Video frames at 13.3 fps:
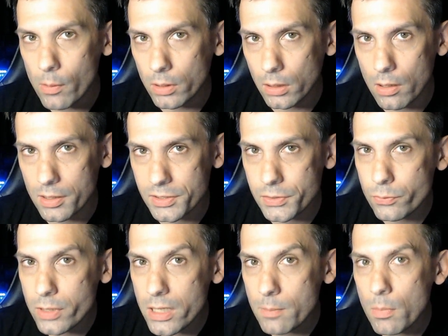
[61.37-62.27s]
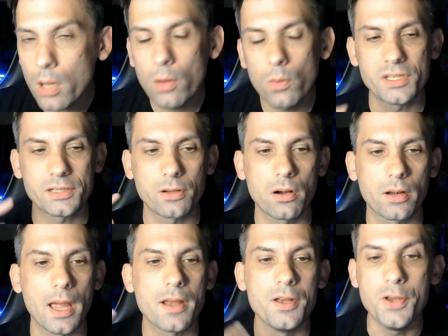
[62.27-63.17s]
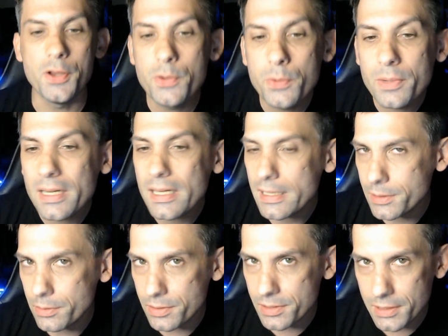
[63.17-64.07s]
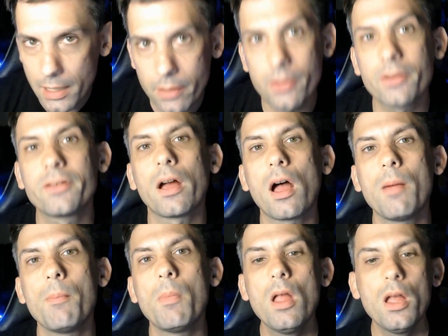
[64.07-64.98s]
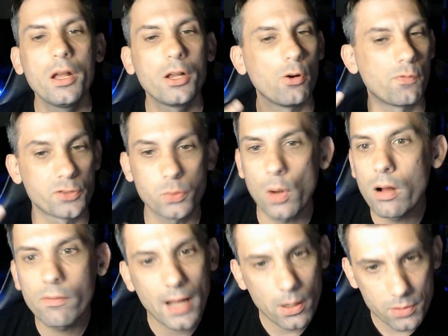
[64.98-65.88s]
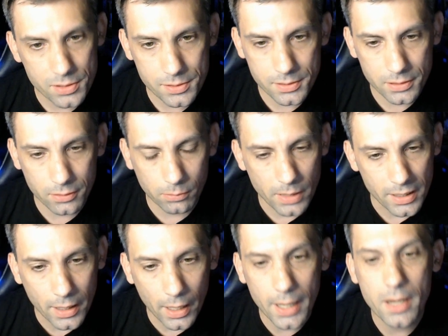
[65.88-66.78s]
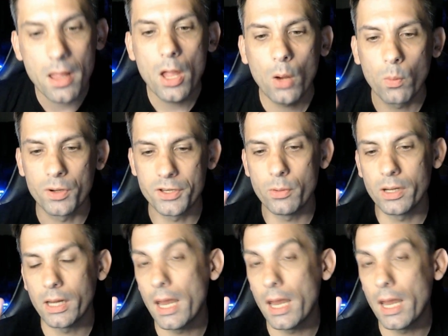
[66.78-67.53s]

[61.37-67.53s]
long stream. We start at noon Eastern Standard Time, go for 12 hours until midnight. We're doing a